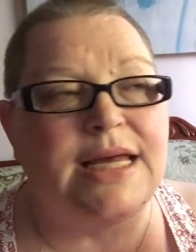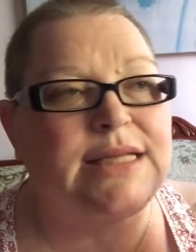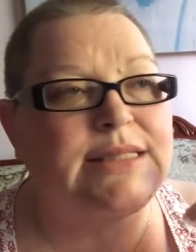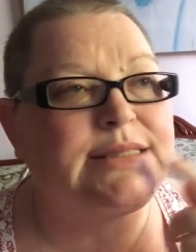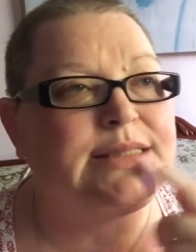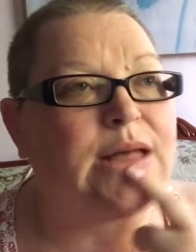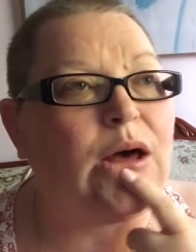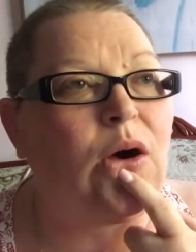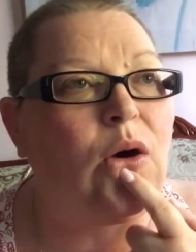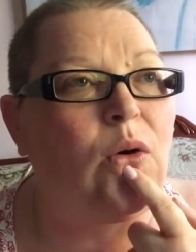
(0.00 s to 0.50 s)

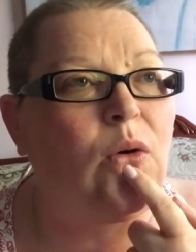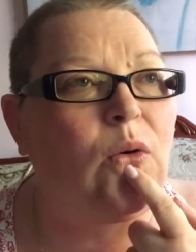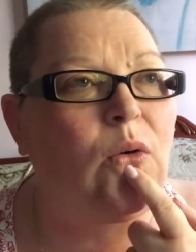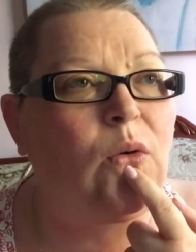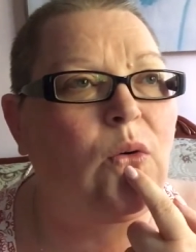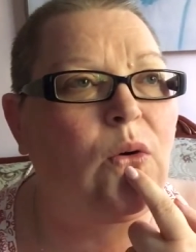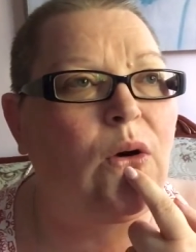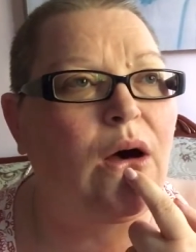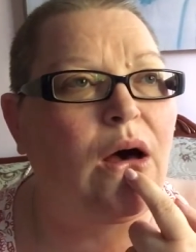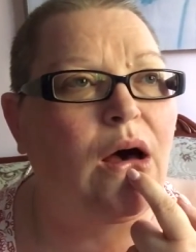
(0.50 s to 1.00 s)
So
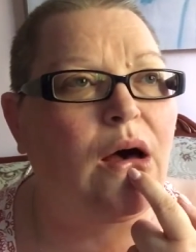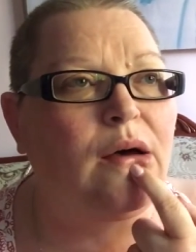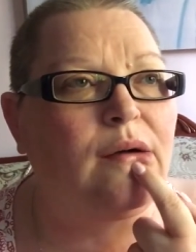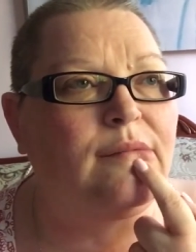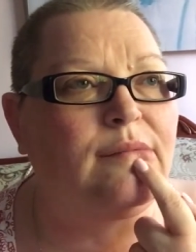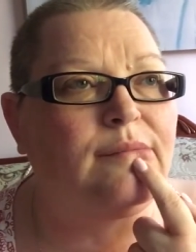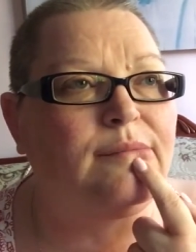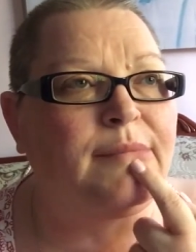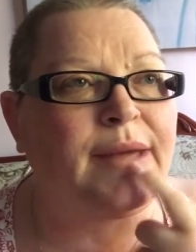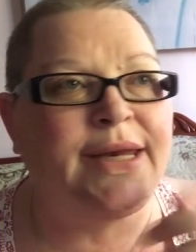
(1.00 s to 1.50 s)

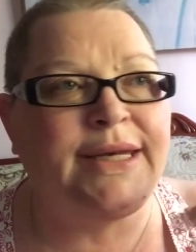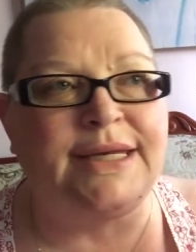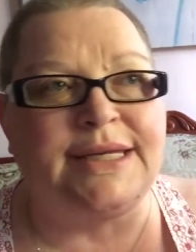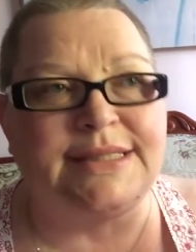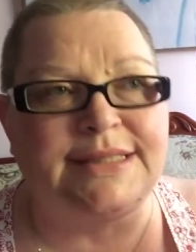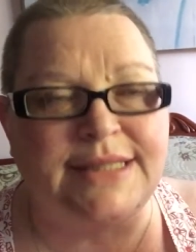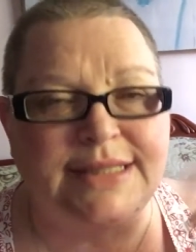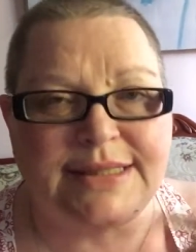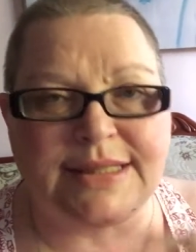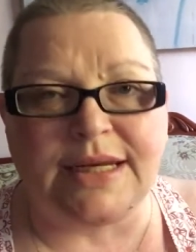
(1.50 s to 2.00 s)
my
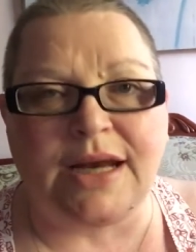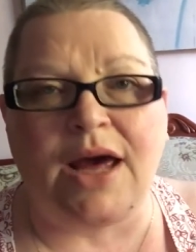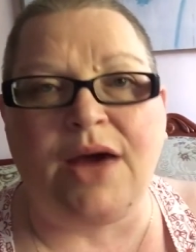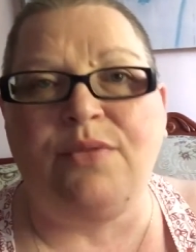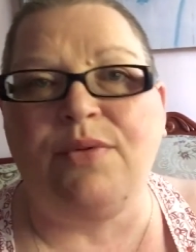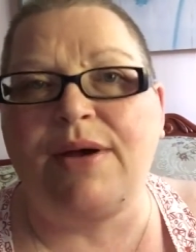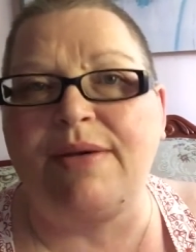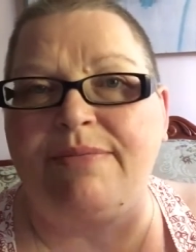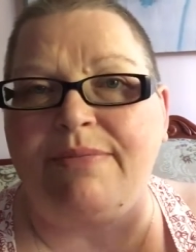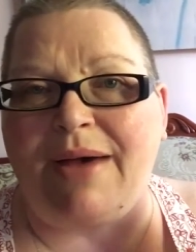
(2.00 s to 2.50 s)
nieces and I
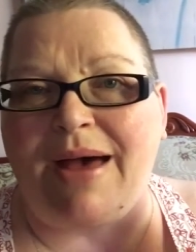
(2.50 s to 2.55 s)
went